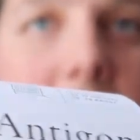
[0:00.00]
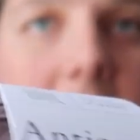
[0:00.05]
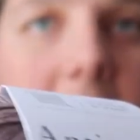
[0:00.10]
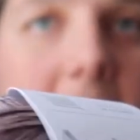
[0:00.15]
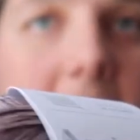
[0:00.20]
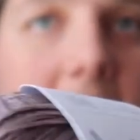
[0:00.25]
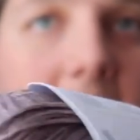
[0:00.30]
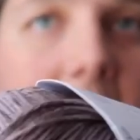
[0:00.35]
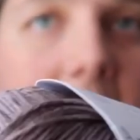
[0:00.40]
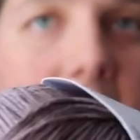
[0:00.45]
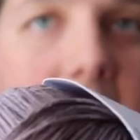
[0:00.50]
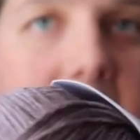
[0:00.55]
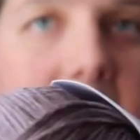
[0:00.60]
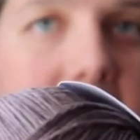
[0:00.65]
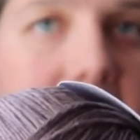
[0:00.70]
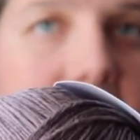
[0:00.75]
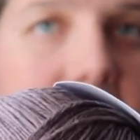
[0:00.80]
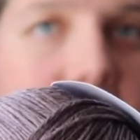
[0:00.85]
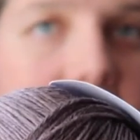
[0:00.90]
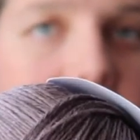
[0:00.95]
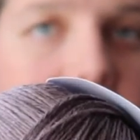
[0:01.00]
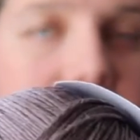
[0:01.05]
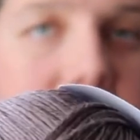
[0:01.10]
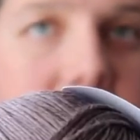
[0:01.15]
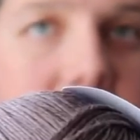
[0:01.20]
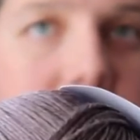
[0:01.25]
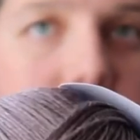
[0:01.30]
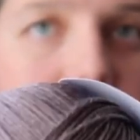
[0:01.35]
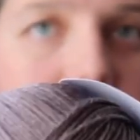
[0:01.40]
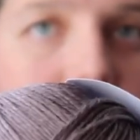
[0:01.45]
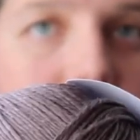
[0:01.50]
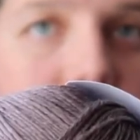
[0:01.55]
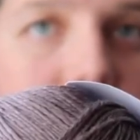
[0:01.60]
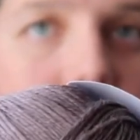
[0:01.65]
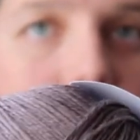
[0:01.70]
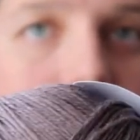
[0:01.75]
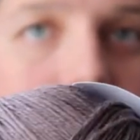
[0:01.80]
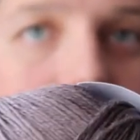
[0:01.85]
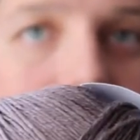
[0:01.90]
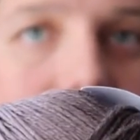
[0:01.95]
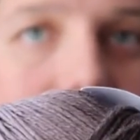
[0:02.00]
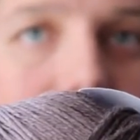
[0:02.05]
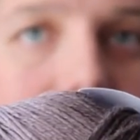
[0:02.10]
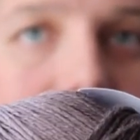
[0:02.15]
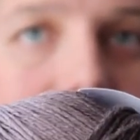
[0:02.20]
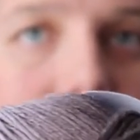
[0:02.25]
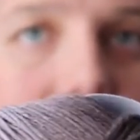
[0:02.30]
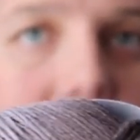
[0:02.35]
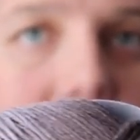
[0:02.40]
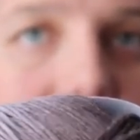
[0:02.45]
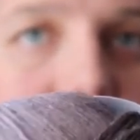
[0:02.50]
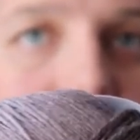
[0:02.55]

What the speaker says: And it's this beautiful